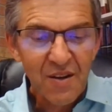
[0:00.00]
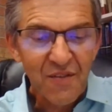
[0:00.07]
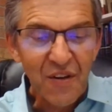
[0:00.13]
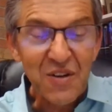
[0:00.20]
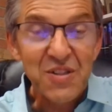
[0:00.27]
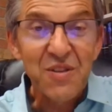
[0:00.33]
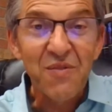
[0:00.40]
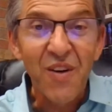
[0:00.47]

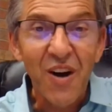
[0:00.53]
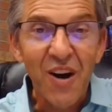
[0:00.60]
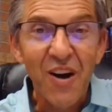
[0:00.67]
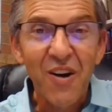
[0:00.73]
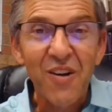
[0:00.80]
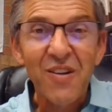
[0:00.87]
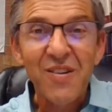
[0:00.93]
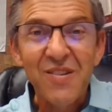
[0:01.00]
First of
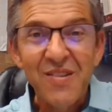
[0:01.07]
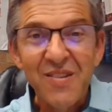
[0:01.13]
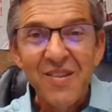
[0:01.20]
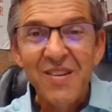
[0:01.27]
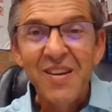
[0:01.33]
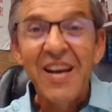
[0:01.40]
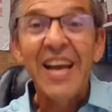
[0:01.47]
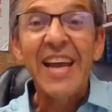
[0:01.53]
all,
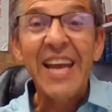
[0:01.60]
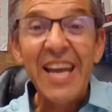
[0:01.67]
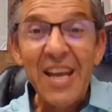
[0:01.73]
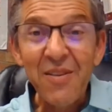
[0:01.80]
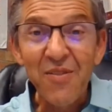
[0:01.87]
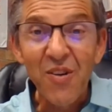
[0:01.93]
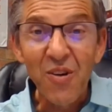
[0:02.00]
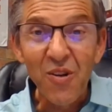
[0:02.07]

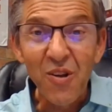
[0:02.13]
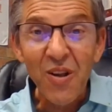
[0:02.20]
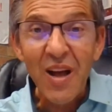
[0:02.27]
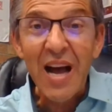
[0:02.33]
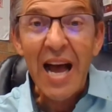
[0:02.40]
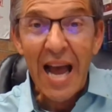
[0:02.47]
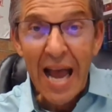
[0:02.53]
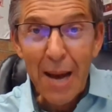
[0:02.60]
evil
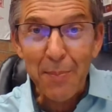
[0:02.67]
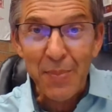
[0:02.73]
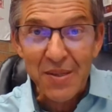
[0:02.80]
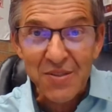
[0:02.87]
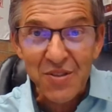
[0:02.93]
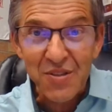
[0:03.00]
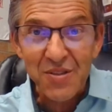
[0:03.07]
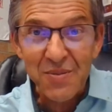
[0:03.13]

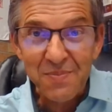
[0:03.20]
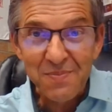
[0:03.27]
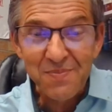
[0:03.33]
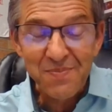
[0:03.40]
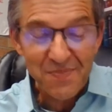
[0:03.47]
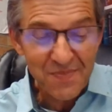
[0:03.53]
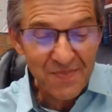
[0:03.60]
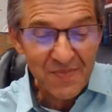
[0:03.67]
happens.
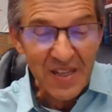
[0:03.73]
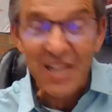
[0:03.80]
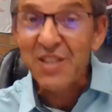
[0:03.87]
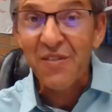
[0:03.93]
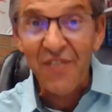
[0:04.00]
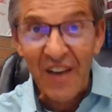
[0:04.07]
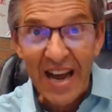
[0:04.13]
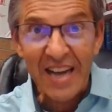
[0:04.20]
It's
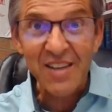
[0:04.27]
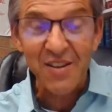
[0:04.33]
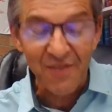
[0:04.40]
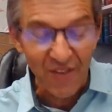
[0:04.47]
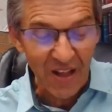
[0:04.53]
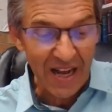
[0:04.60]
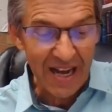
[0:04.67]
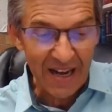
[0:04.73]
a fact
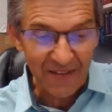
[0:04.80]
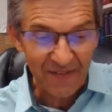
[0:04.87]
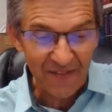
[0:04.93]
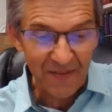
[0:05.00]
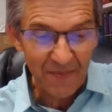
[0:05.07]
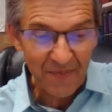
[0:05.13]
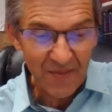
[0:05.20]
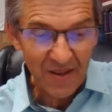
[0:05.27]
of life.
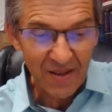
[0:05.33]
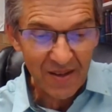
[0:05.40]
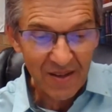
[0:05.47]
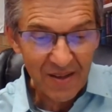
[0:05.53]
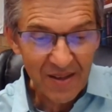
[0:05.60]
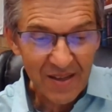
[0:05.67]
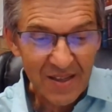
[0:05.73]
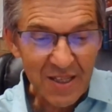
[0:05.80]

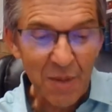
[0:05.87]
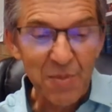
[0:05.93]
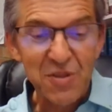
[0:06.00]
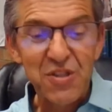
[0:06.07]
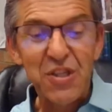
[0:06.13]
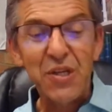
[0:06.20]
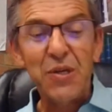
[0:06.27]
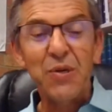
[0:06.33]
Number
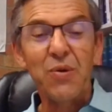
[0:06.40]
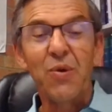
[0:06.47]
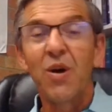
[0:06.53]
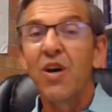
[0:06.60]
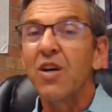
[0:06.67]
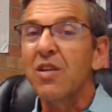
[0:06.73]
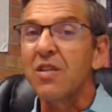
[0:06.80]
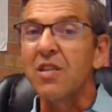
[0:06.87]
2,
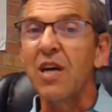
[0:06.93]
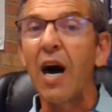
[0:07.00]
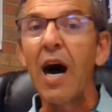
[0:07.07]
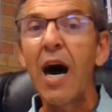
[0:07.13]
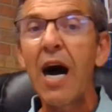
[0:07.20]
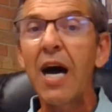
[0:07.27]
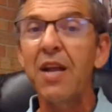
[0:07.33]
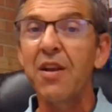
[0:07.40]

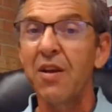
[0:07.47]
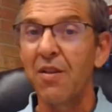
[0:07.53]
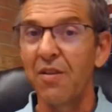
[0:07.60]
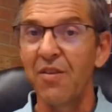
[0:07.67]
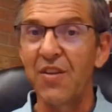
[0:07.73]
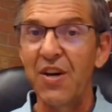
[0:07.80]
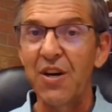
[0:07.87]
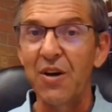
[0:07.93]
God,
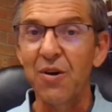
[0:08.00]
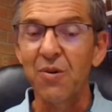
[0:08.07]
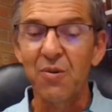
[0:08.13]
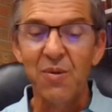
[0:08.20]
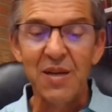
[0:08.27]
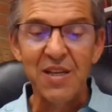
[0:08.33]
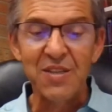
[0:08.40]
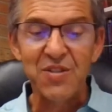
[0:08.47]

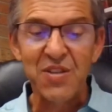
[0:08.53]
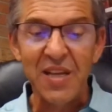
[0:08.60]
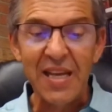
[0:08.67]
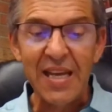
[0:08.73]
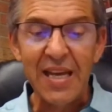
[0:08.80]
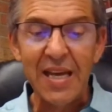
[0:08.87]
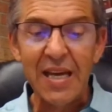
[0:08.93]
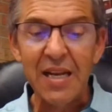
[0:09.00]
though, is
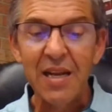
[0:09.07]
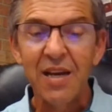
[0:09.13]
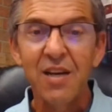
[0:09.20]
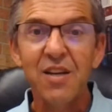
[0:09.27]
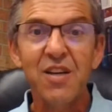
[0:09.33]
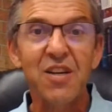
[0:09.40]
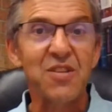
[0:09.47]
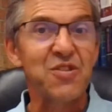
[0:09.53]
in
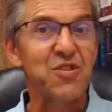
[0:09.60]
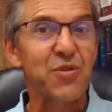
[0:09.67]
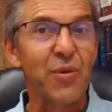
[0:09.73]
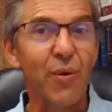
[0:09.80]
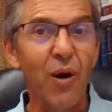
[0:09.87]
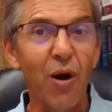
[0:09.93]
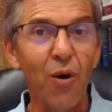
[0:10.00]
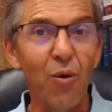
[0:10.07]

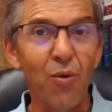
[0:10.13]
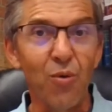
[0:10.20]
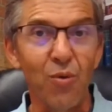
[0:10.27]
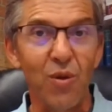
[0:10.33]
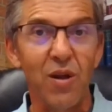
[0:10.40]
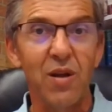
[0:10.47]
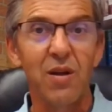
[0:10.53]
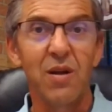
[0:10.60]

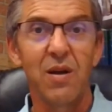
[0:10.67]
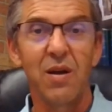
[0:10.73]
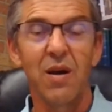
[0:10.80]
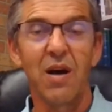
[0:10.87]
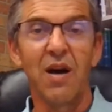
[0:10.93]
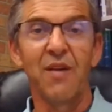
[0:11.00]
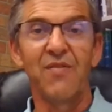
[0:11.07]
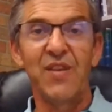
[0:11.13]
control
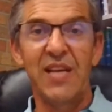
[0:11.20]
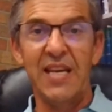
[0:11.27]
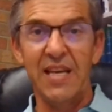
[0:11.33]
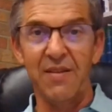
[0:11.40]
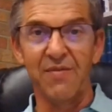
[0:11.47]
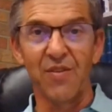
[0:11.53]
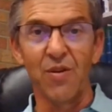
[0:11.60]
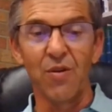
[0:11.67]
of
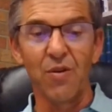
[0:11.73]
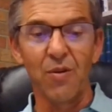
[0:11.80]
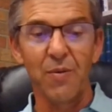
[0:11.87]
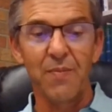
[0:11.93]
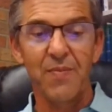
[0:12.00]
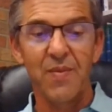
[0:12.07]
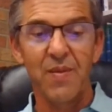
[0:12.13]
evil.